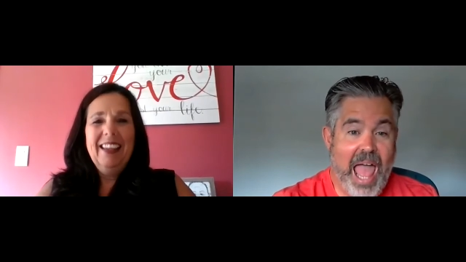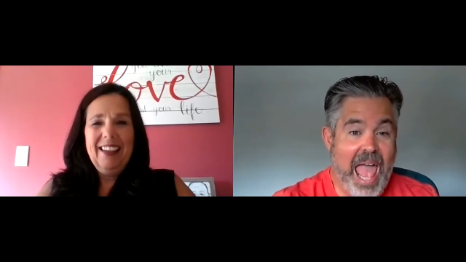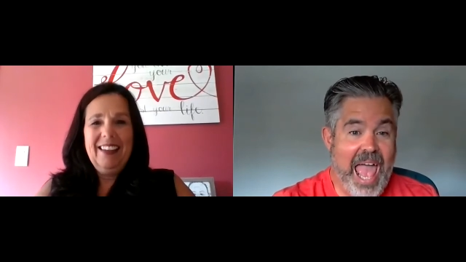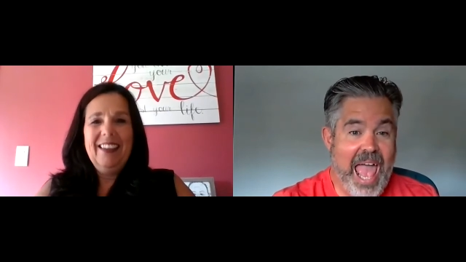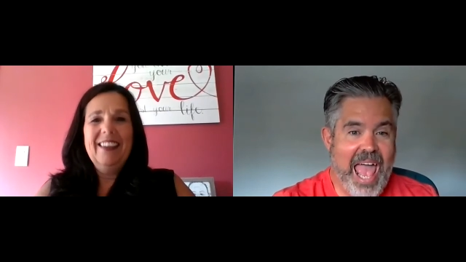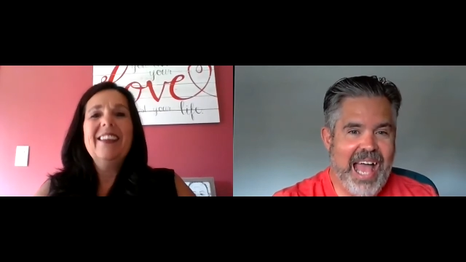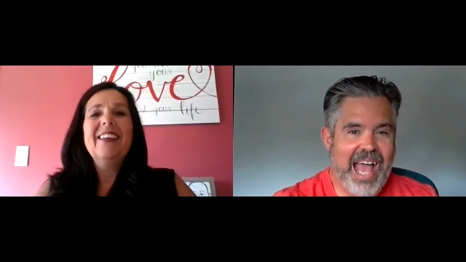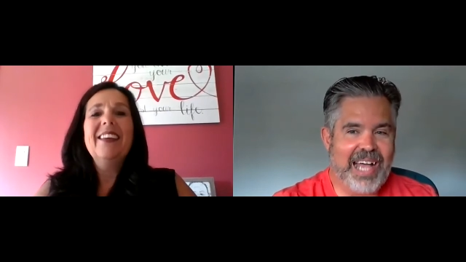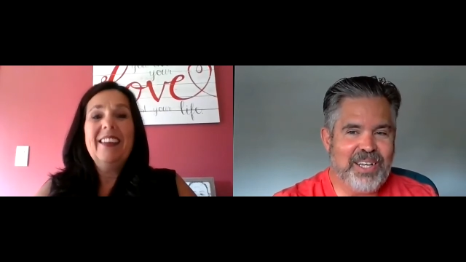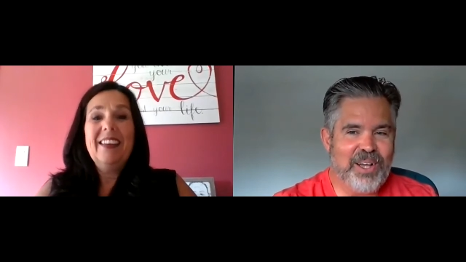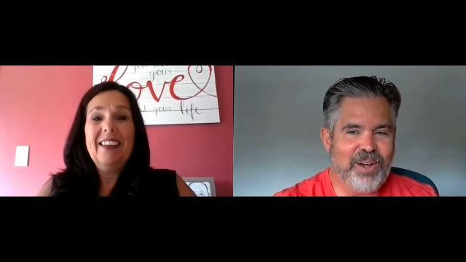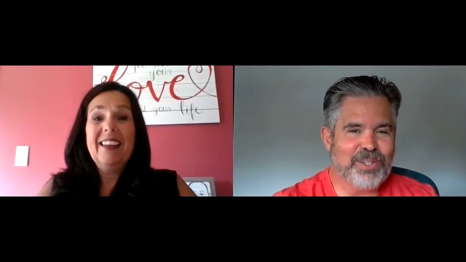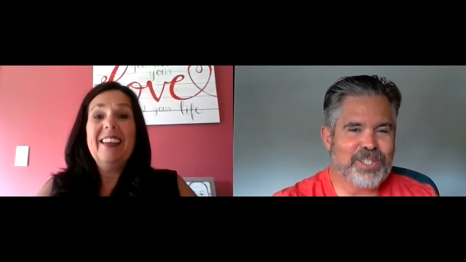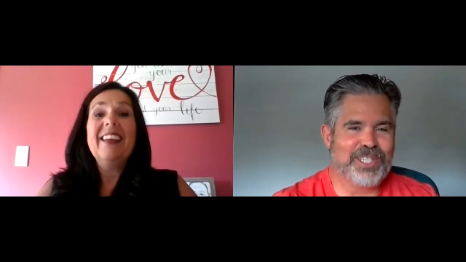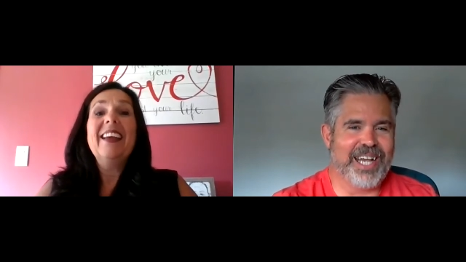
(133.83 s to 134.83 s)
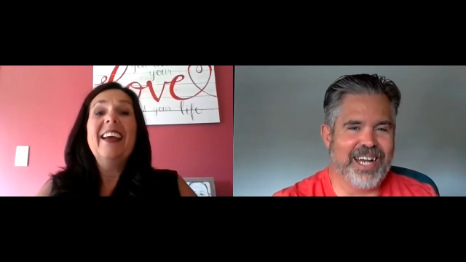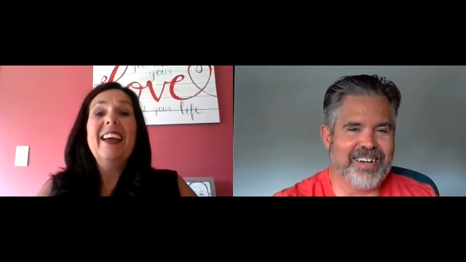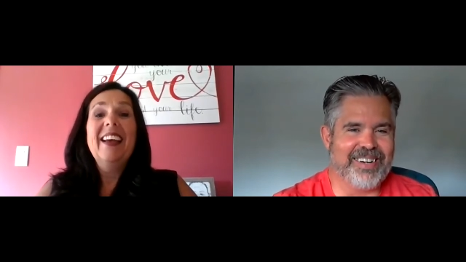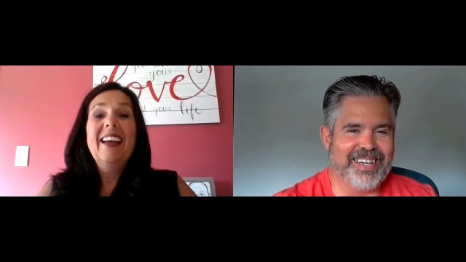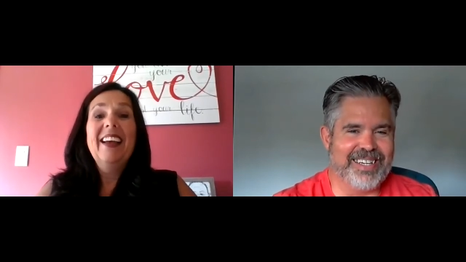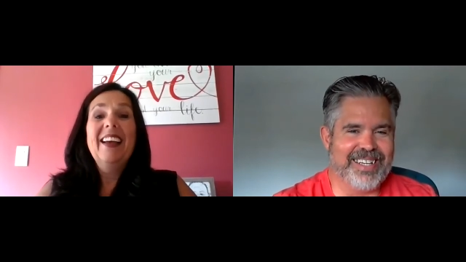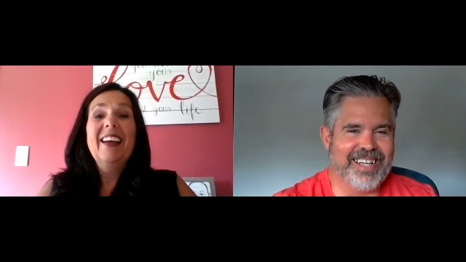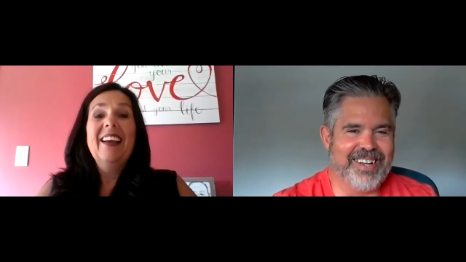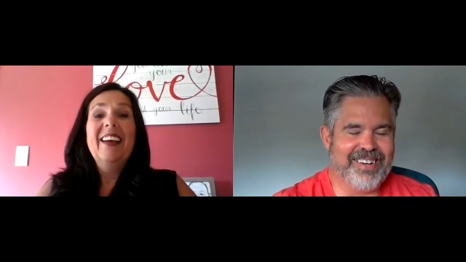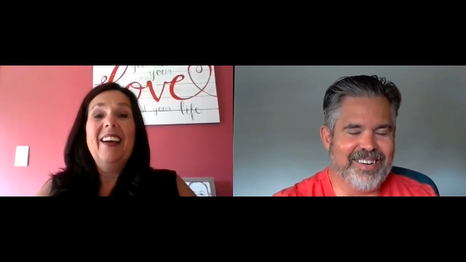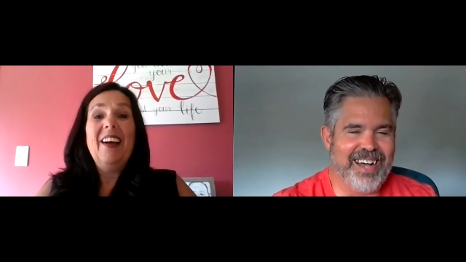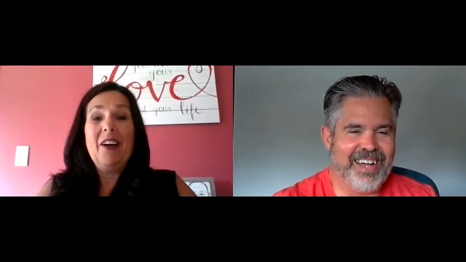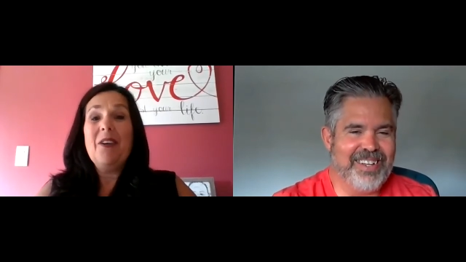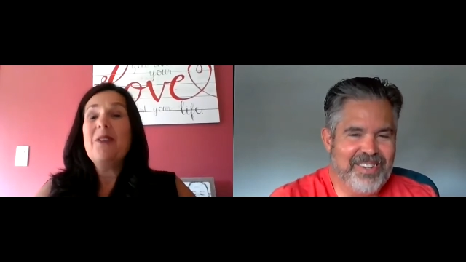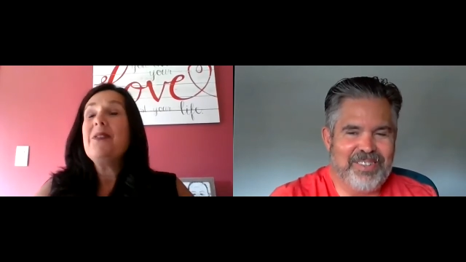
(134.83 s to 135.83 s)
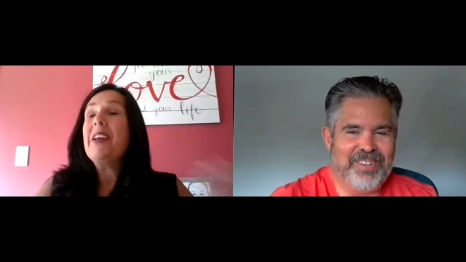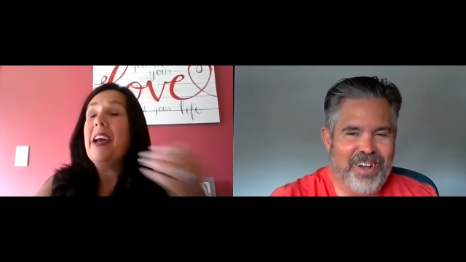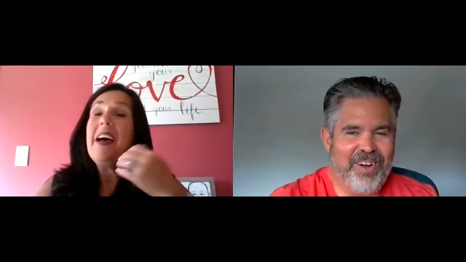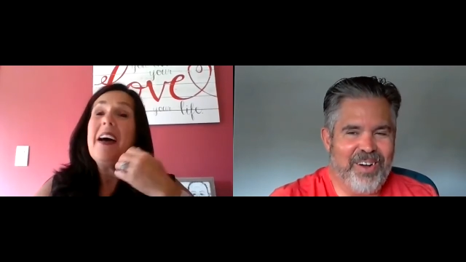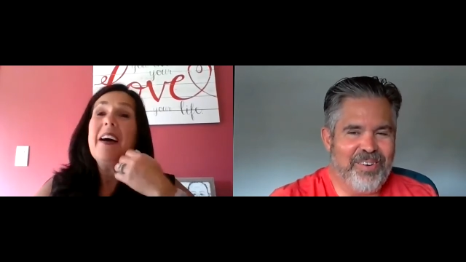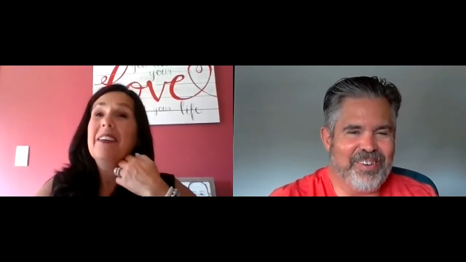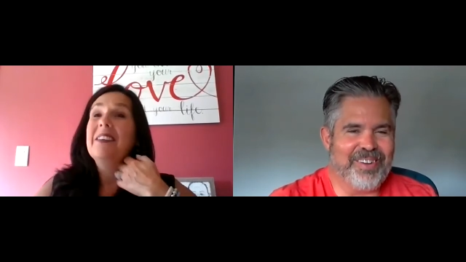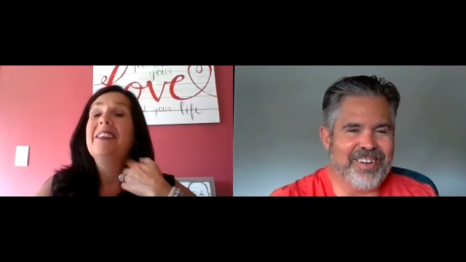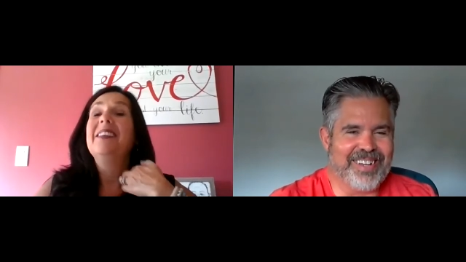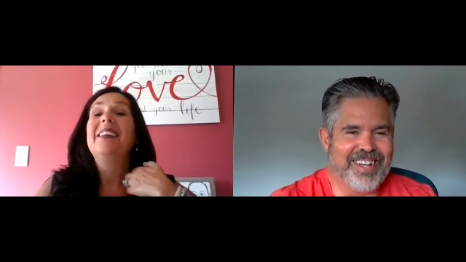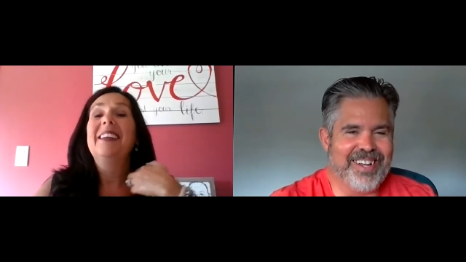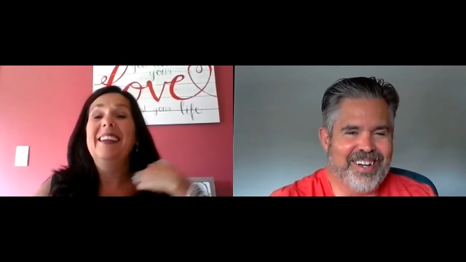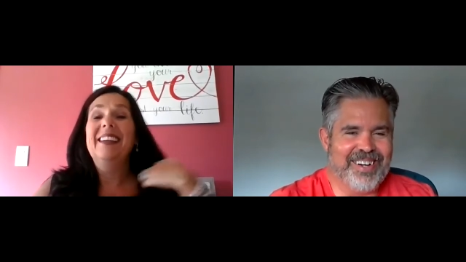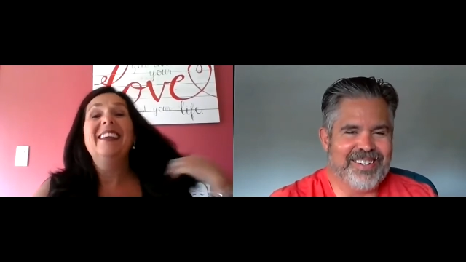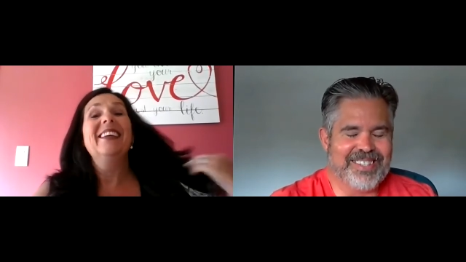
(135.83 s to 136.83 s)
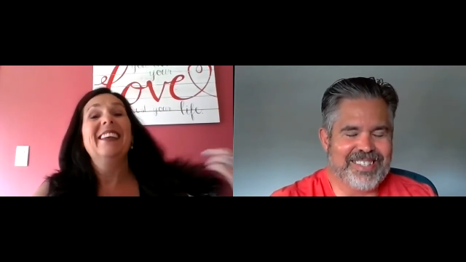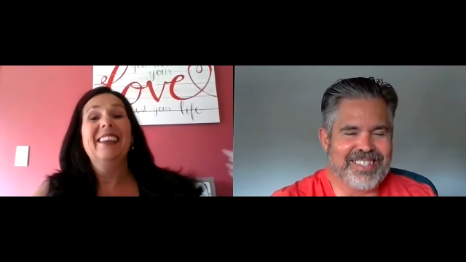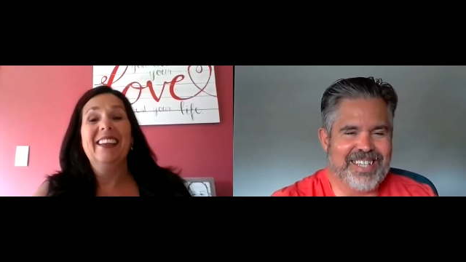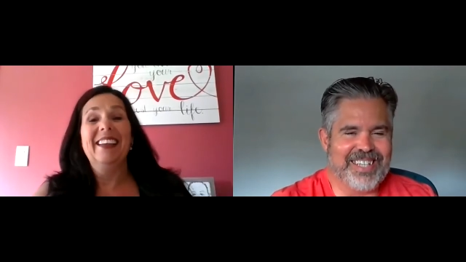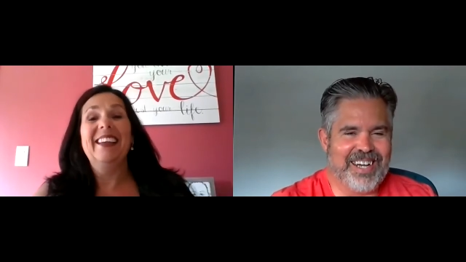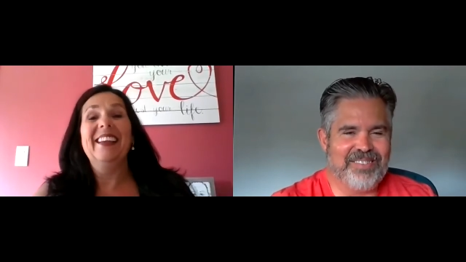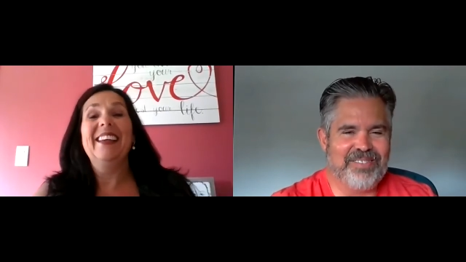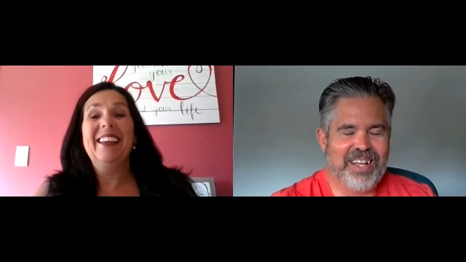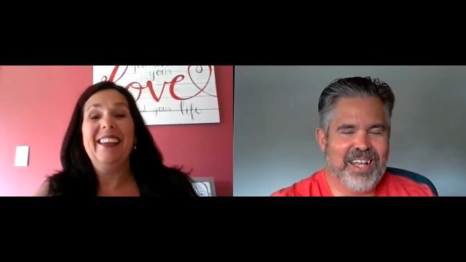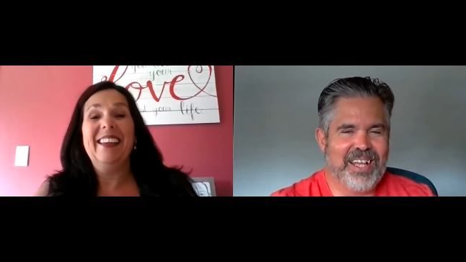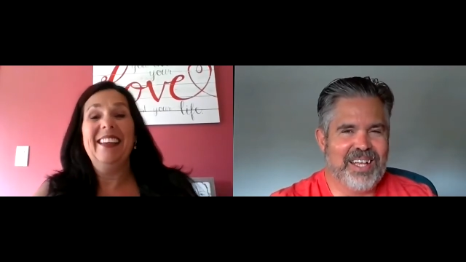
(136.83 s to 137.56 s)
Speaker 1: hey, I know Sharon, you know, oh, know yeah, her, you know, and stuff.